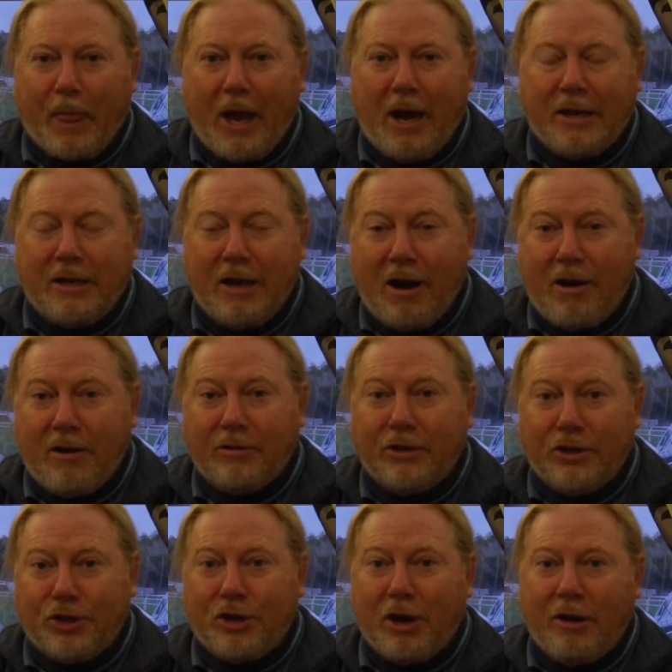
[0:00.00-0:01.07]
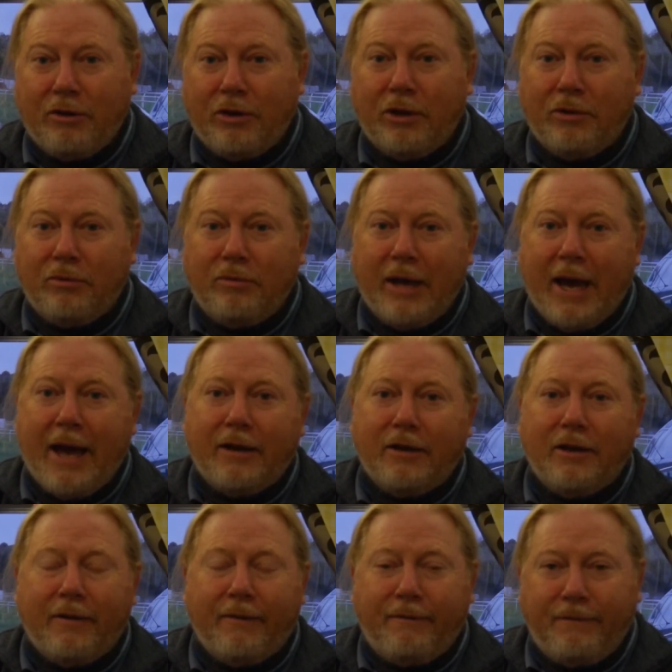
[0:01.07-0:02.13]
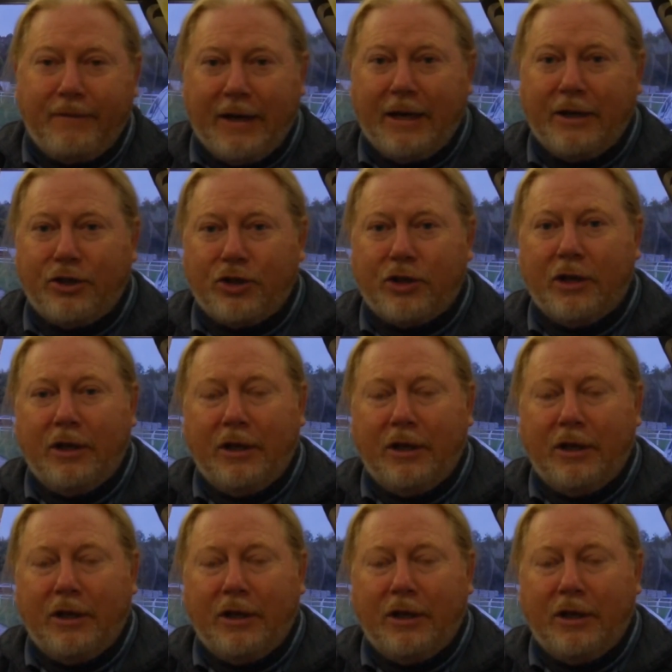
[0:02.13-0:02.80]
I can't show you yet the finished